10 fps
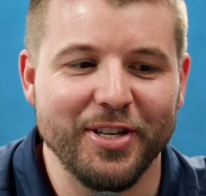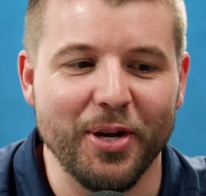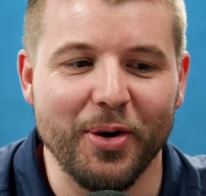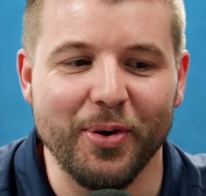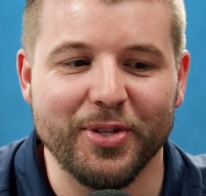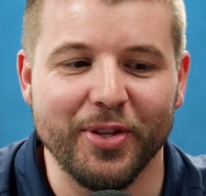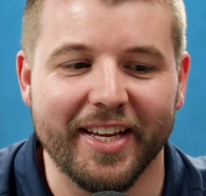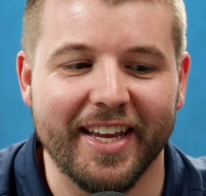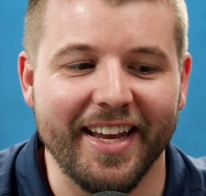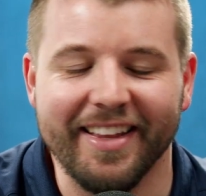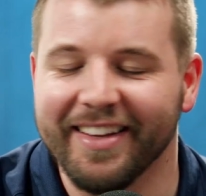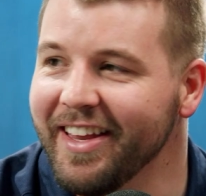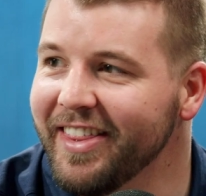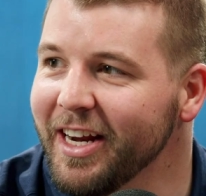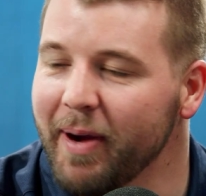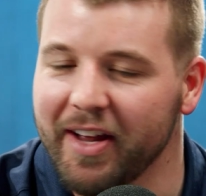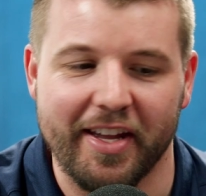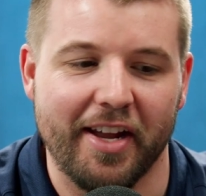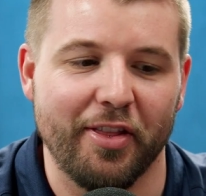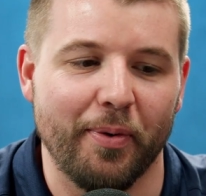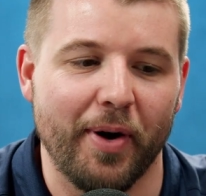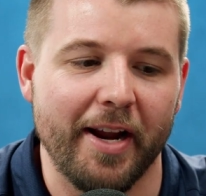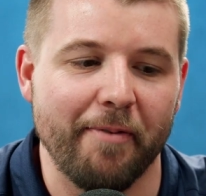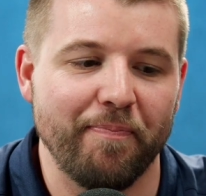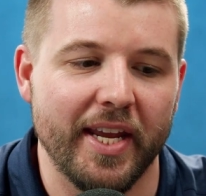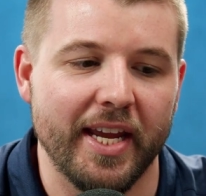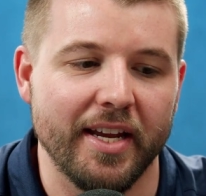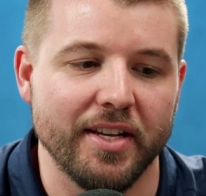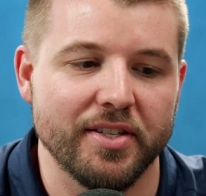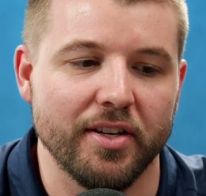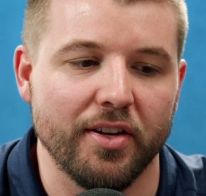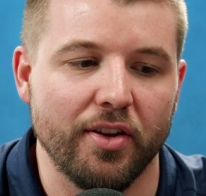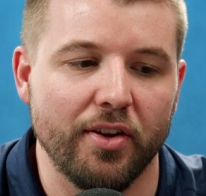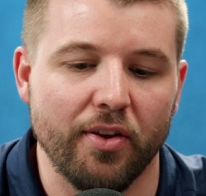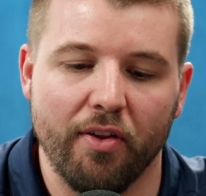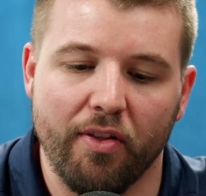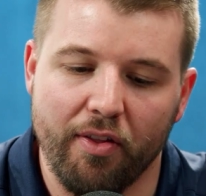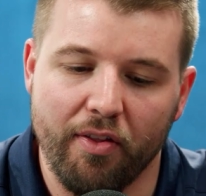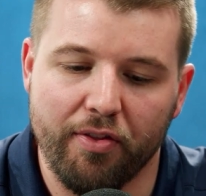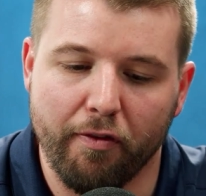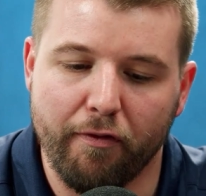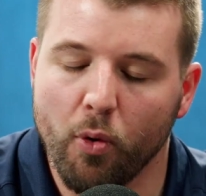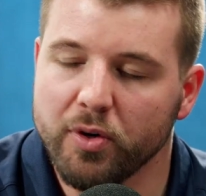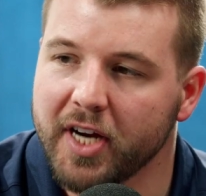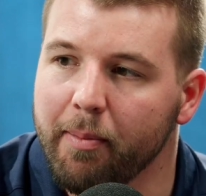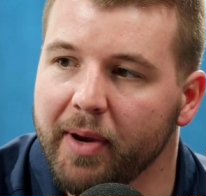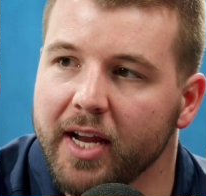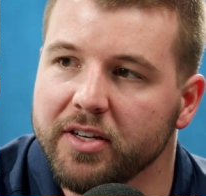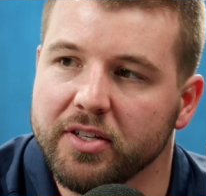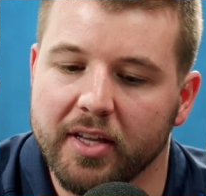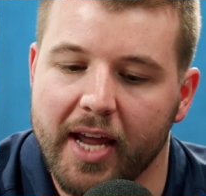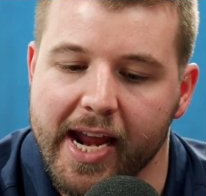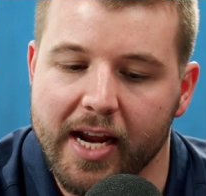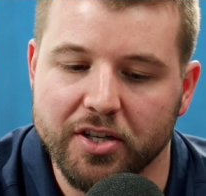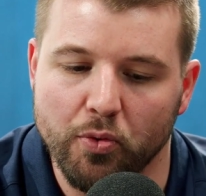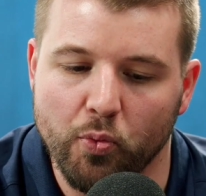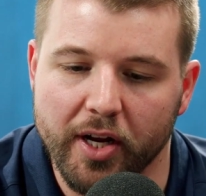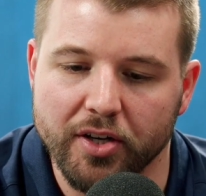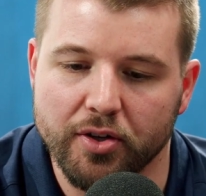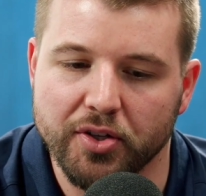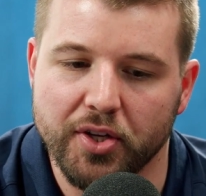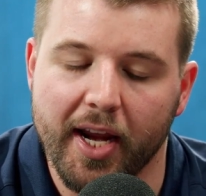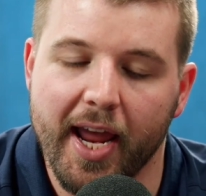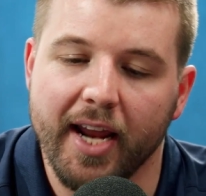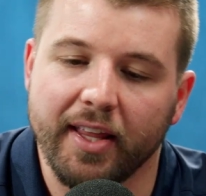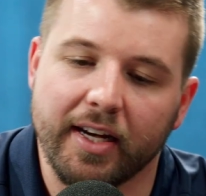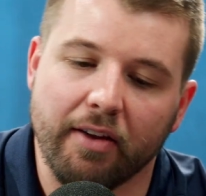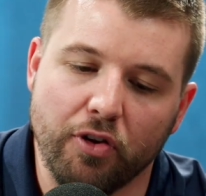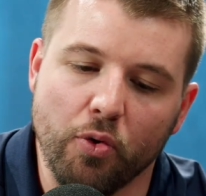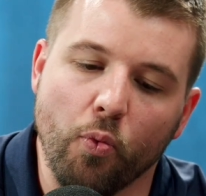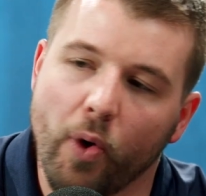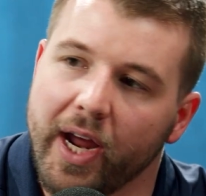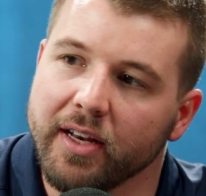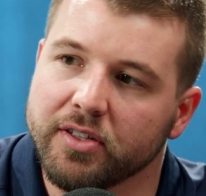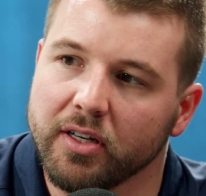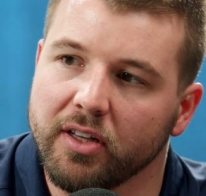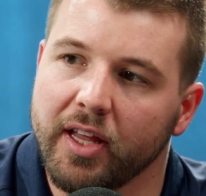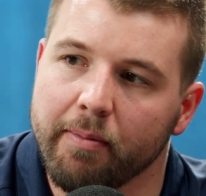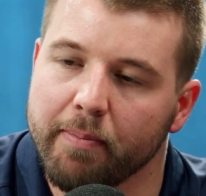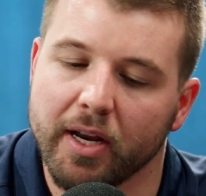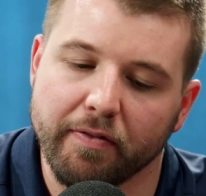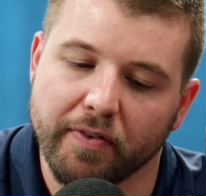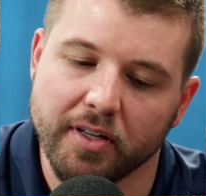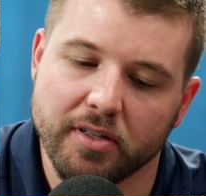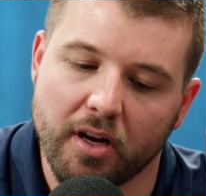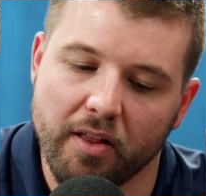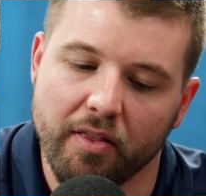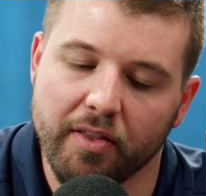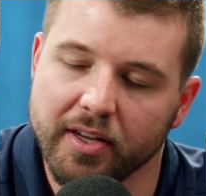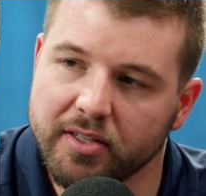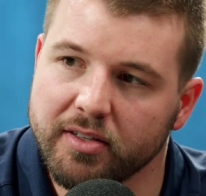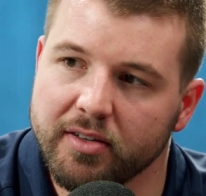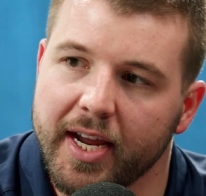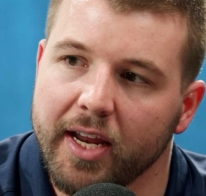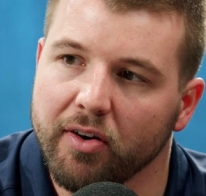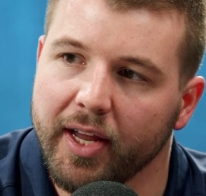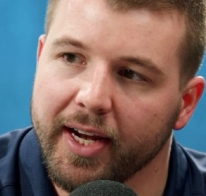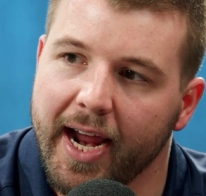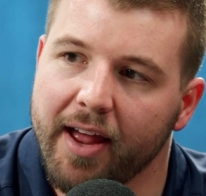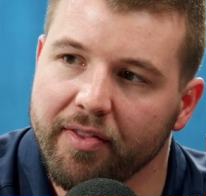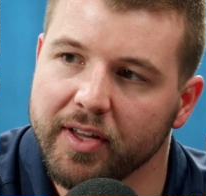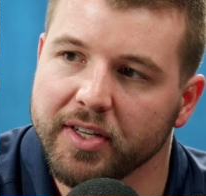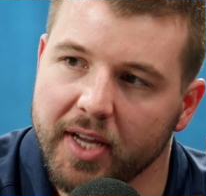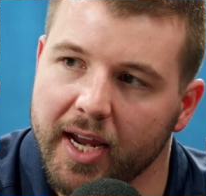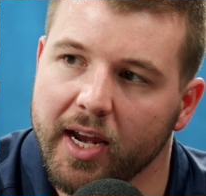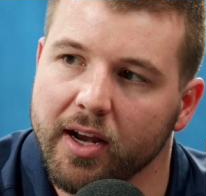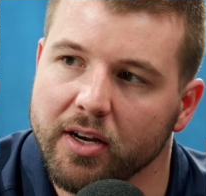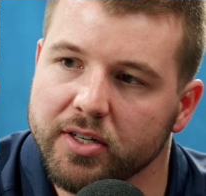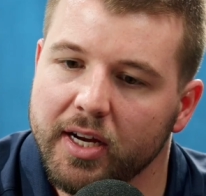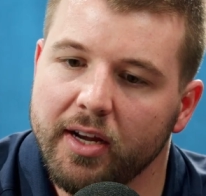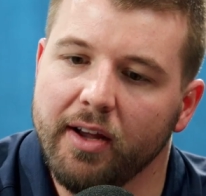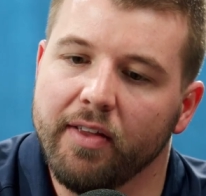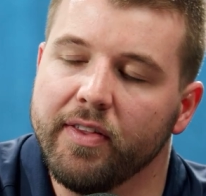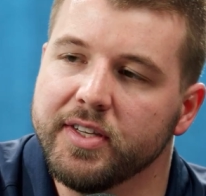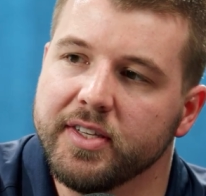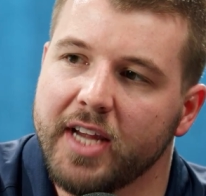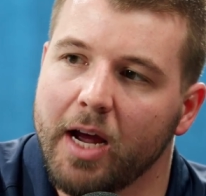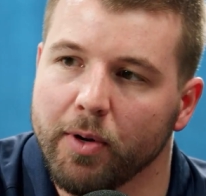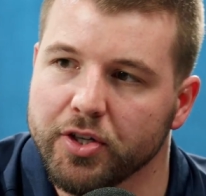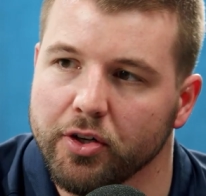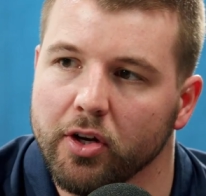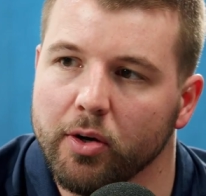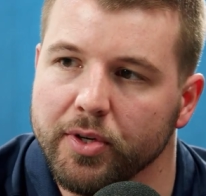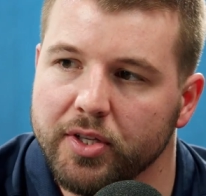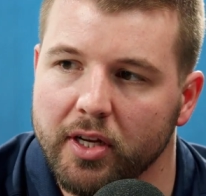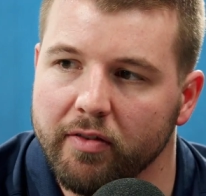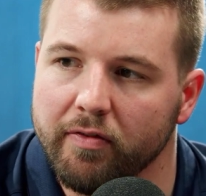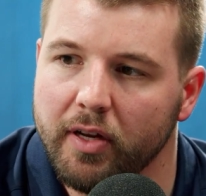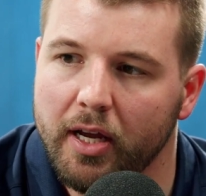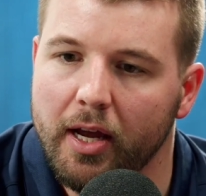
So the key thing about that, though, right, is the full retirement age is the age at which they're saying, hey, like if you wait to claim benefits on this date or like at this age, this is how much you're going to receive.